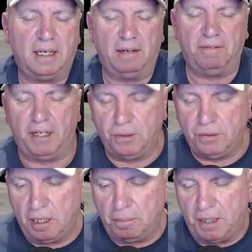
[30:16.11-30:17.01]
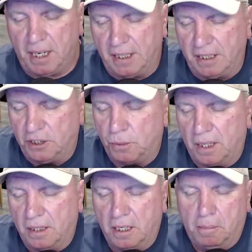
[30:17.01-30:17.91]
And if I do something on
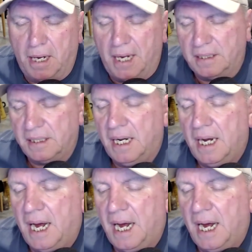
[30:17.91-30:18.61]
Israel and Hamas,